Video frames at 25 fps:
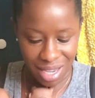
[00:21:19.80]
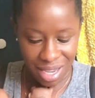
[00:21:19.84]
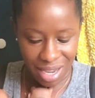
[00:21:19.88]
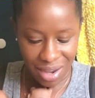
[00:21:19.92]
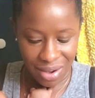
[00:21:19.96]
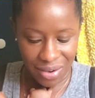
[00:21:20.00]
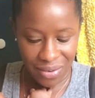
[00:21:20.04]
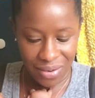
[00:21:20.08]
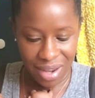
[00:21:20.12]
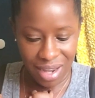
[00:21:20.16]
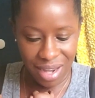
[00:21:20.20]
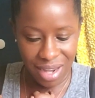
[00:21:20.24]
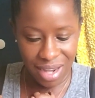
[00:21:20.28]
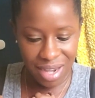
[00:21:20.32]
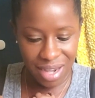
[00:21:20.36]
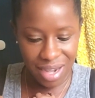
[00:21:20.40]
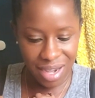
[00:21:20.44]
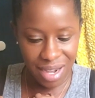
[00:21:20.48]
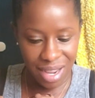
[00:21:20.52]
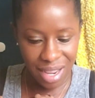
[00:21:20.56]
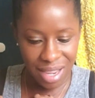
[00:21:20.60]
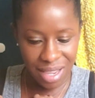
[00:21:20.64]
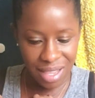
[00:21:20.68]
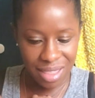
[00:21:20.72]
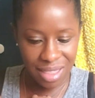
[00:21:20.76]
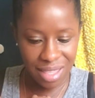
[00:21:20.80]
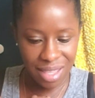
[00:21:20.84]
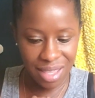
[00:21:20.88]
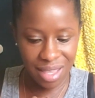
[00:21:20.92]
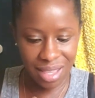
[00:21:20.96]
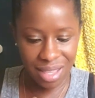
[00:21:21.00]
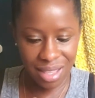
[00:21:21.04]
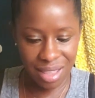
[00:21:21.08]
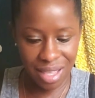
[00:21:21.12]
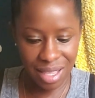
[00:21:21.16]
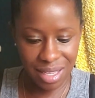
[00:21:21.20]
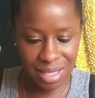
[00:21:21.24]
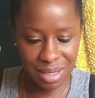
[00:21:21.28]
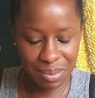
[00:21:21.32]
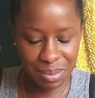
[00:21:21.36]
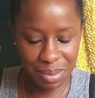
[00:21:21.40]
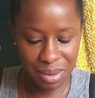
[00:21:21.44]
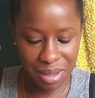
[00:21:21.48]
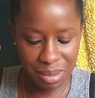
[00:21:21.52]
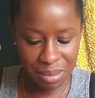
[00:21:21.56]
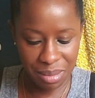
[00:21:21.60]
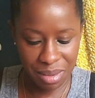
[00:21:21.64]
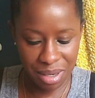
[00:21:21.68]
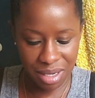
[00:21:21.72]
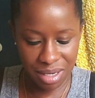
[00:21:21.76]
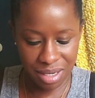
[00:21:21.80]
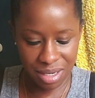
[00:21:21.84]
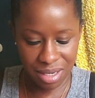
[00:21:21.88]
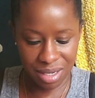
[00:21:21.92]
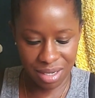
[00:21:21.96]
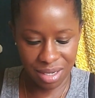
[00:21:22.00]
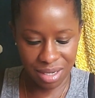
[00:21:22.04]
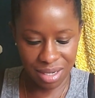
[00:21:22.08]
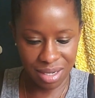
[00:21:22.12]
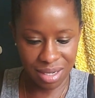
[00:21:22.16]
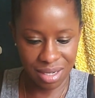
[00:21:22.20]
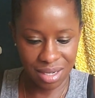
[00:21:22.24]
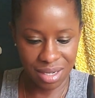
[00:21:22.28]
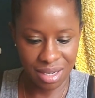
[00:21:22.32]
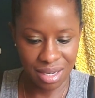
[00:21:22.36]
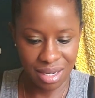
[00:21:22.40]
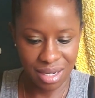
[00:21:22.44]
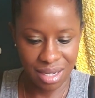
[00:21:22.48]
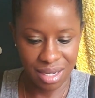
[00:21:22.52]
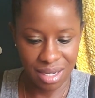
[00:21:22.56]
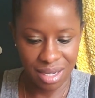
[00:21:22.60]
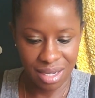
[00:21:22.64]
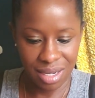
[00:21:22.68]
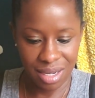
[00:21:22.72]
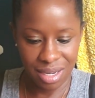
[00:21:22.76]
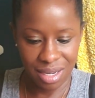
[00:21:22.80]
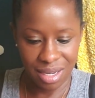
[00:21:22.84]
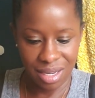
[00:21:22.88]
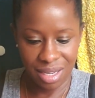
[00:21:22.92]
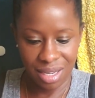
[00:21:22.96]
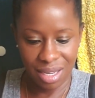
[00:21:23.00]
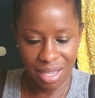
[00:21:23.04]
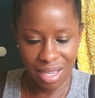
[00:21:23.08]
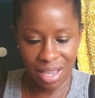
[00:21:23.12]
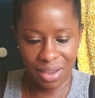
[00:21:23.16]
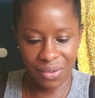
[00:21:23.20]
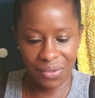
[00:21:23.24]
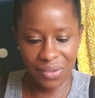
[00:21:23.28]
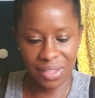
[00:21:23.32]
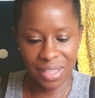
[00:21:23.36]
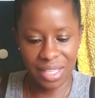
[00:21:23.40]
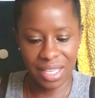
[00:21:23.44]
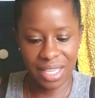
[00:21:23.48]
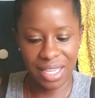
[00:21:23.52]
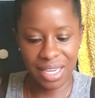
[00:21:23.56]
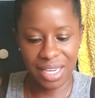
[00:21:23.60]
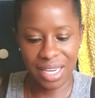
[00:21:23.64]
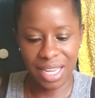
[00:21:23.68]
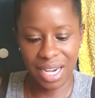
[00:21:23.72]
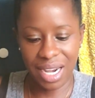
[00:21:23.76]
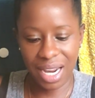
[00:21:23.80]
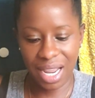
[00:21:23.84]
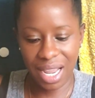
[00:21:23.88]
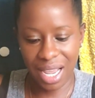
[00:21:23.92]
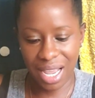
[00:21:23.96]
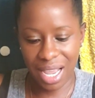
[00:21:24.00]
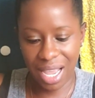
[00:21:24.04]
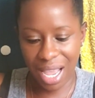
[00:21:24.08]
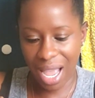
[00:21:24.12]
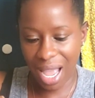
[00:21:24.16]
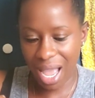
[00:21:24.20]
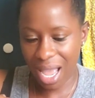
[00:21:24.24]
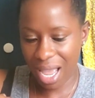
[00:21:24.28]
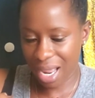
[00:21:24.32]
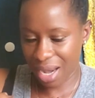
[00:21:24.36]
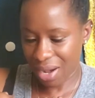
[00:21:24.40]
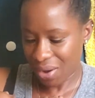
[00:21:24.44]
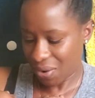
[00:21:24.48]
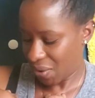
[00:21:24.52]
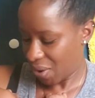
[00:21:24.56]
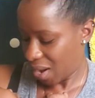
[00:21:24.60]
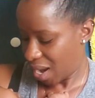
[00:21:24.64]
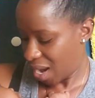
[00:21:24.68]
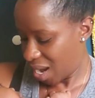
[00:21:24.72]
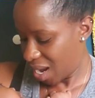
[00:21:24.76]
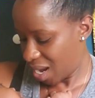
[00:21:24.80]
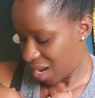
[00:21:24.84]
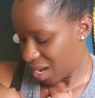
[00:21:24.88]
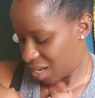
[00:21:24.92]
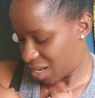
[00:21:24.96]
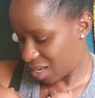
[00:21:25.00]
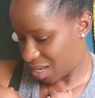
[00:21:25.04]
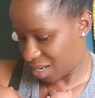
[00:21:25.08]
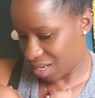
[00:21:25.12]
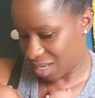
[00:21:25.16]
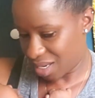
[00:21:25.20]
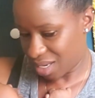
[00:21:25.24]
Alright, I think that's pretty much everything that I got, right?